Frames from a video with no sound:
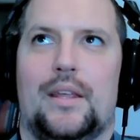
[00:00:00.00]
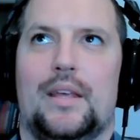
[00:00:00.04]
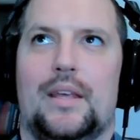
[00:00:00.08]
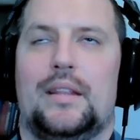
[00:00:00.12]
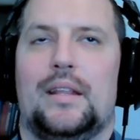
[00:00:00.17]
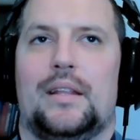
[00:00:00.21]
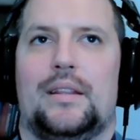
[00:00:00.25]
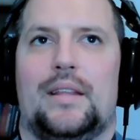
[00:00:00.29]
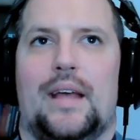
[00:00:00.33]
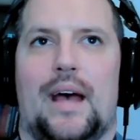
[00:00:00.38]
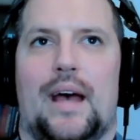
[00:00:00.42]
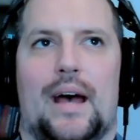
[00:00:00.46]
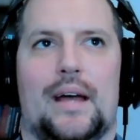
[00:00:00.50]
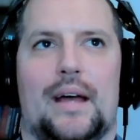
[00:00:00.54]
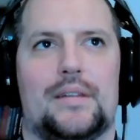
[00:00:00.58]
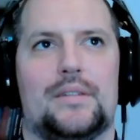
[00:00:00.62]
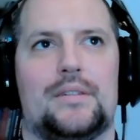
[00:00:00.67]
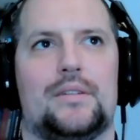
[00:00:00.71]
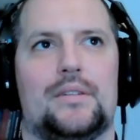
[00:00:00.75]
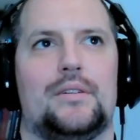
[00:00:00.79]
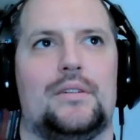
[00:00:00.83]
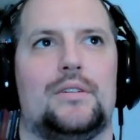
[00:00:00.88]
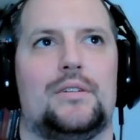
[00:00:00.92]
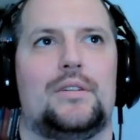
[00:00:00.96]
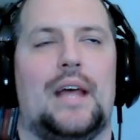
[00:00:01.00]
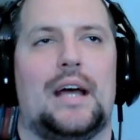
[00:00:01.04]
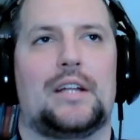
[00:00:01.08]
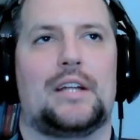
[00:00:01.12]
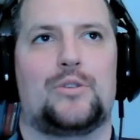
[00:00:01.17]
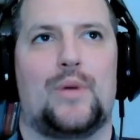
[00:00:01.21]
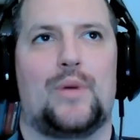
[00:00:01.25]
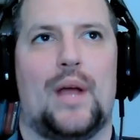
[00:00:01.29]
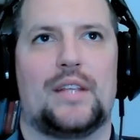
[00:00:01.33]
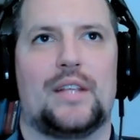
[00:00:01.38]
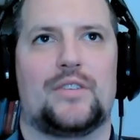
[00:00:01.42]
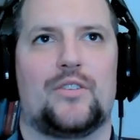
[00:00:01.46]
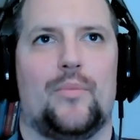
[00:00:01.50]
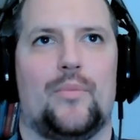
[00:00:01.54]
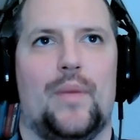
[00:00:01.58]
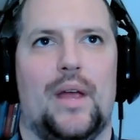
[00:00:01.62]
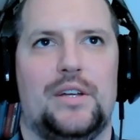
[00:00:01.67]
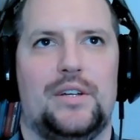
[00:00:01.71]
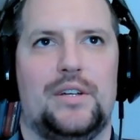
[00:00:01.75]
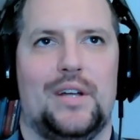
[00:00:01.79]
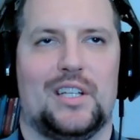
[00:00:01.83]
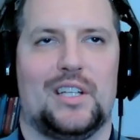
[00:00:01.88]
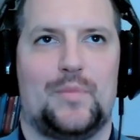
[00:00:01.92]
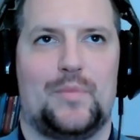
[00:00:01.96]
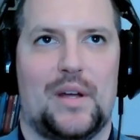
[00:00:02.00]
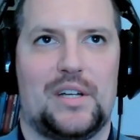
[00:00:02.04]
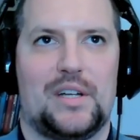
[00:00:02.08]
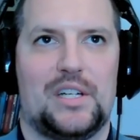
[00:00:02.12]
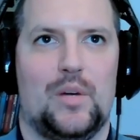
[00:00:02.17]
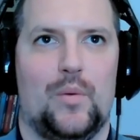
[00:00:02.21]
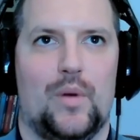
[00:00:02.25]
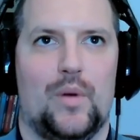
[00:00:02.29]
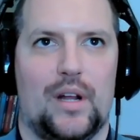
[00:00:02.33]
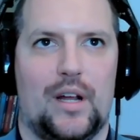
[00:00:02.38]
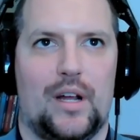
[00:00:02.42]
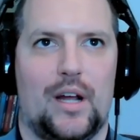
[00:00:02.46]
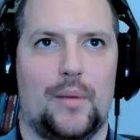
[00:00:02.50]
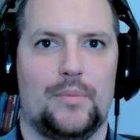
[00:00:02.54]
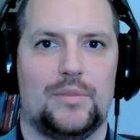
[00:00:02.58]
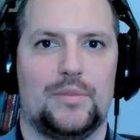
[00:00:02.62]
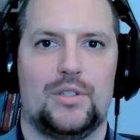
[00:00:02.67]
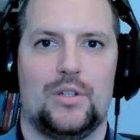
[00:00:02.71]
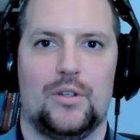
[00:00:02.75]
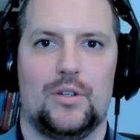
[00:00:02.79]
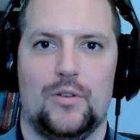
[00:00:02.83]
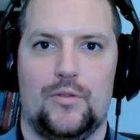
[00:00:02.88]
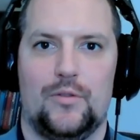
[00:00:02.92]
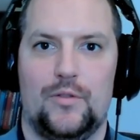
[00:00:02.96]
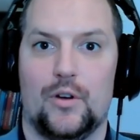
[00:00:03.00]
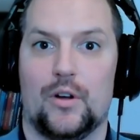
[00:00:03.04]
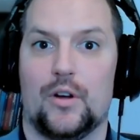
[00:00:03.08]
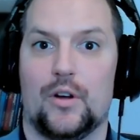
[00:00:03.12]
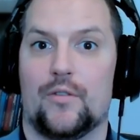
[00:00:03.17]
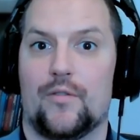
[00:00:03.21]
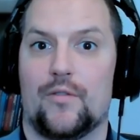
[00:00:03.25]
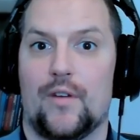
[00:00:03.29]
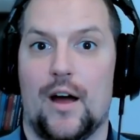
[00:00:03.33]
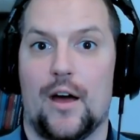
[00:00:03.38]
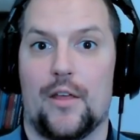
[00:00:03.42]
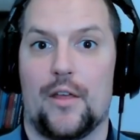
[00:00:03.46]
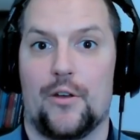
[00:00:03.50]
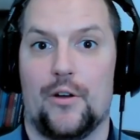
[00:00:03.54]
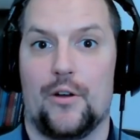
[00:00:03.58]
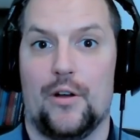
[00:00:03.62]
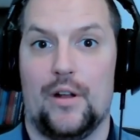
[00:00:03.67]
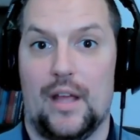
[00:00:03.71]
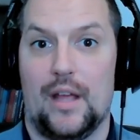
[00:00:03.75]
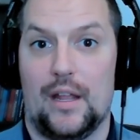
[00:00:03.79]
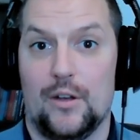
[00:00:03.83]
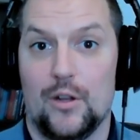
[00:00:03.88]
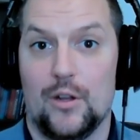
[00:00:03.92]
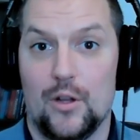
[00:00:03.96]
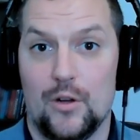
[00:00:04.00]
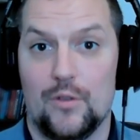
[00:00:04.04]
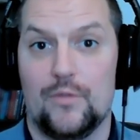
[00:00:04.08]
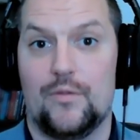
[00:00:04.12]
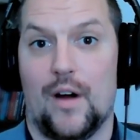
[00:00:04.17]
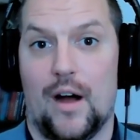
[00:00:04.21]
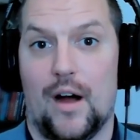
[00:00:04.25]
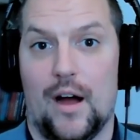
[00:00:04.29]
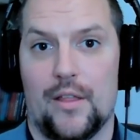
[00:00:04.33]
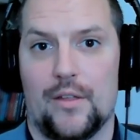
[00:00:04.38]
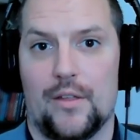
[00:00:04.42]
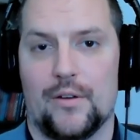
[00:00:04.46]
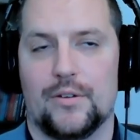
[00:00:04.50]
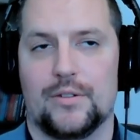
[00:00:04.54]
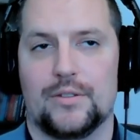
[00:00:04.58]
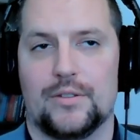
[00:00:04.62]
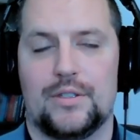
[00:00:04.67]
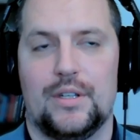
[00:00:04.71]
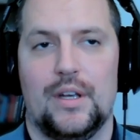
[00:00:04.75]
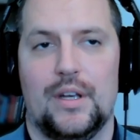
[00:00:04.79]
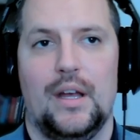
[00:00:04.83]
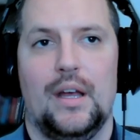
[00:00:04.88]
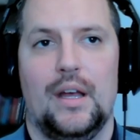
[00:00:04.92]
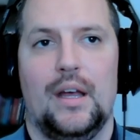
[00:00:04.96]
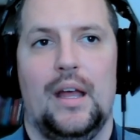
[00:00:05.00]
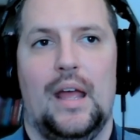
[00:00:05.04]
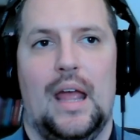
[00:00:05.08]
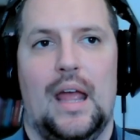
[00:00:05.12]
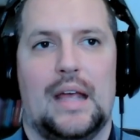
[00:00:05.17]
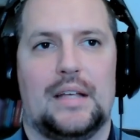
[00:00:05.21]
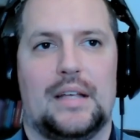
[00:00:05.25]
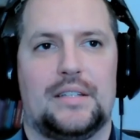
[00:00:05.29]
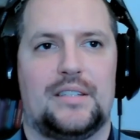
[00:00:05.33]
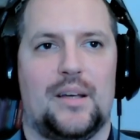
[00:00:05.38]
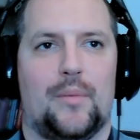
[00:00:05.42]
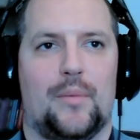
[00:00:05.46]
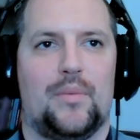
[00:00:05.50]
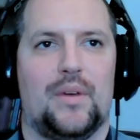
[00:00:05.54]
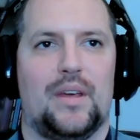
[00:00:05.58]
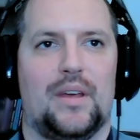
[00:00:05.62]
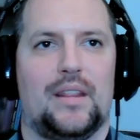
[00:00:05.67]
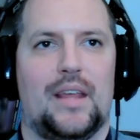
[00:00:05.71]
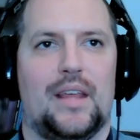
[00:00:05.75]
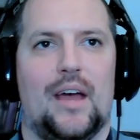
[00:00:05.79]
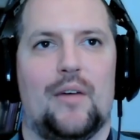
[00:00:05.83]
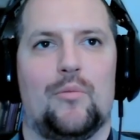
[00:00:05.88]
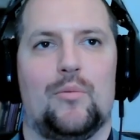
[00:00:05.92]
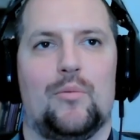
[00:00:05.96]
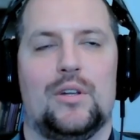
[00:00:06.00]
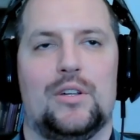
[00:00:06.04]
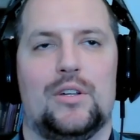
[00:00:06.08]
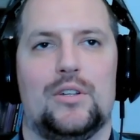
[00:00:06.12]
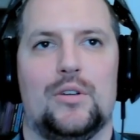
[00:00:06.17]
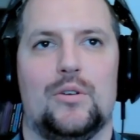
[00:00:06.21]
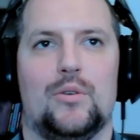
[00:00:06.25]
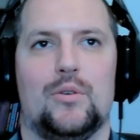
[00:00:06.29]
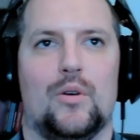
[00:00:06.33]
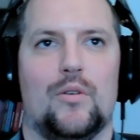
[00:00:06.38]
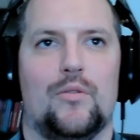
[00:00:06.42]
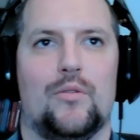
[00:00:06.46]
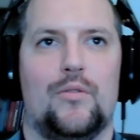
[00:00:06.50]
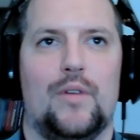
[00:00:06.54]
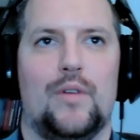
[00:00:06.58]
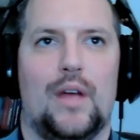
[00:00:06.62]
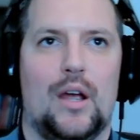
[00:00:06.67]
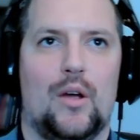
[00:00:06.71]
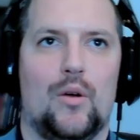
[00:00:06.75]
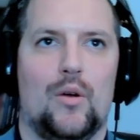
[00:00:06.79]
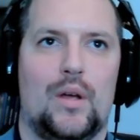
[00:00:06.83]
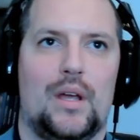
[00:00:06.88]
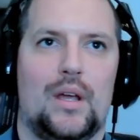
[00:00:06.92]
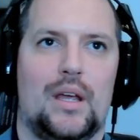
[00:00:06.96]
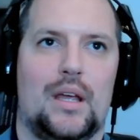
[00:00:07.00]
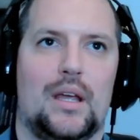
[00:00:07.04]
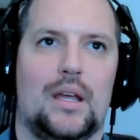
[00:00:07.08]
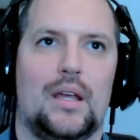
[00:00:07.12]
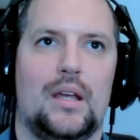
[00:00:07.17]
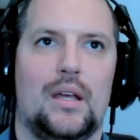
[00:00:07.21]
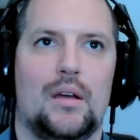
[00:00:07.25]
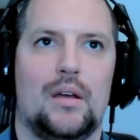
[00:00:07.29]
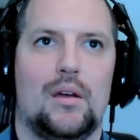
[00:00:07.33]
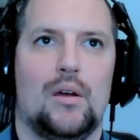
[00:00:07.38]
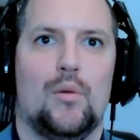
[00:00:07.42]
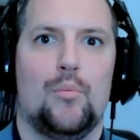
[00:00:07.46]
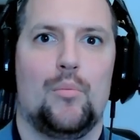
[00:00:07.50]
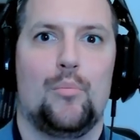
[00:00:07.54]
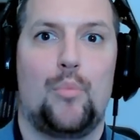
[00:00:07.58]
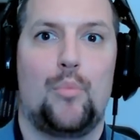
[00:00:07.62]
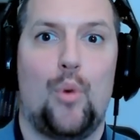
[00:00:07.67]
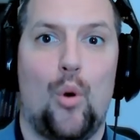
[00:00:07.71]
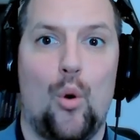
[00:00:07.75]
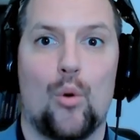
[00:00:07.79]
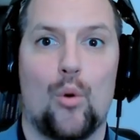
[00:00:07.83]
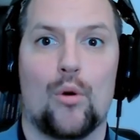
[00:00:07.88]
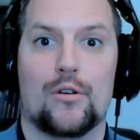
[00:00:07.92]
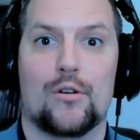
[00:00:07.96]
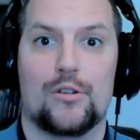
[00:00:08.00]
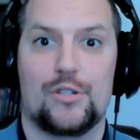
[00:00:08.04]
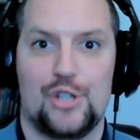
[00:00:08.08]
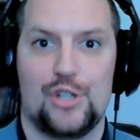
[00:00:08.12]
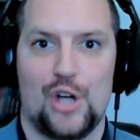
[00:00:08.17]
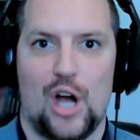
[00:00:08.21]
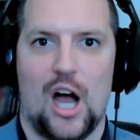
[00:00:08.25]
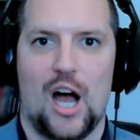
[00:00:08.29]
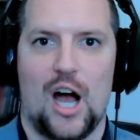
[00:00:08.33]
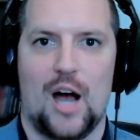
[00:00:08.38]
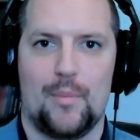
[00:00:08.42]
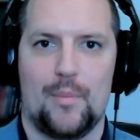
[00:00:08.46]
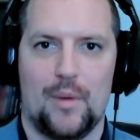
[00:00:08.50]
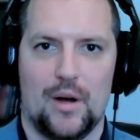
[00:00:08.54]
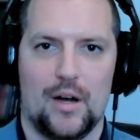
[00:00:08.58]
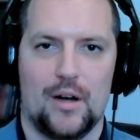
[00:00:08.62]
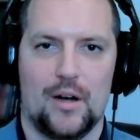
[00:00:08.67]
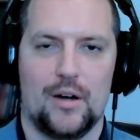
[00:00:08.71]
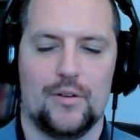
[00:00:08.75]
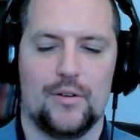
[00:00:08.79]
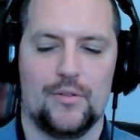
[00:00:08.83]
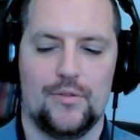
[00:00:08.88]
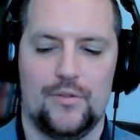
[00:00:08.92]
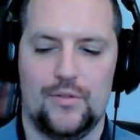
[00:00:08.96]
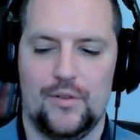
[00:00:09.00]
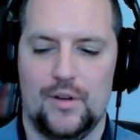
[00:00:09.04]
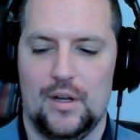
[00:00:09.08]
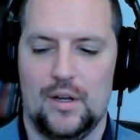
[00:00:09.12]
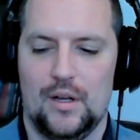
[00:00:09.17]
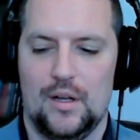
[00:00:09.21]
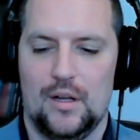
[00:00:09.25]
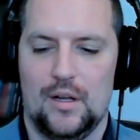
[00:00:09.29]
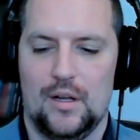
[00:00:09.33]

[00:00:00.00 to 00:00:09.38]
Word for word: think that that that transformation, especially when it comes to feel good fatherhood and new fathers, is something that we do a very poor job of